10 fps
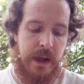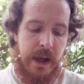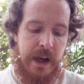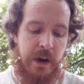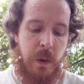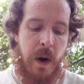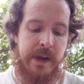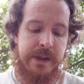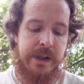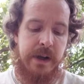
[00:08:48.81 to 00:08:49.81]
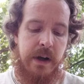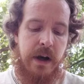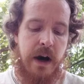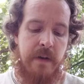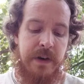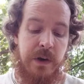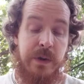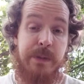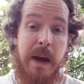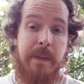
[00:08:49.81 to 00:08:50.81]
in quest of a
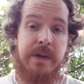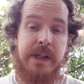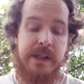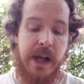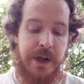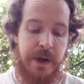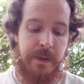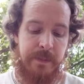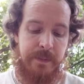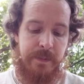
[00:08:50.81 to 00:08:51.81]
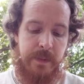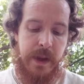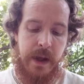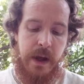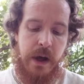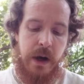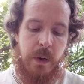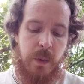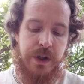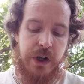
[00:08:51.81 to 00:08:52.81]
newspaper sensation,
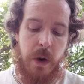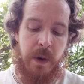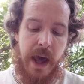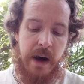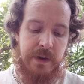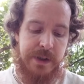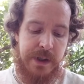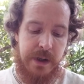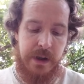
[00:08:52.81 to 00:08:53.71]
which no one else